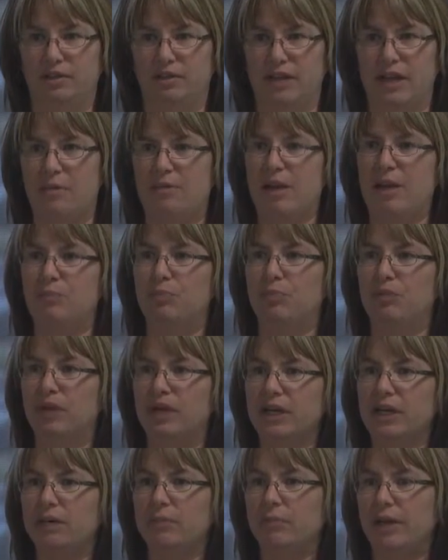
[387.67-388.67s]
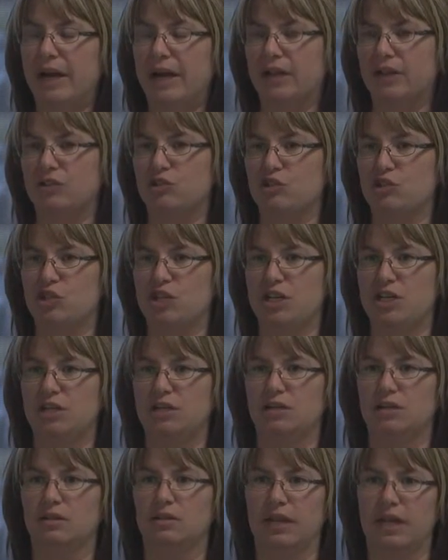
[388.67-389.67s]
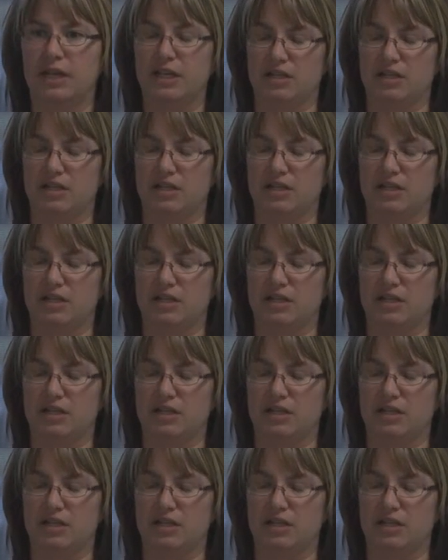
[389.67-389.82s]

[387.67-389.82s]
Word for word: They may print a balance sheet that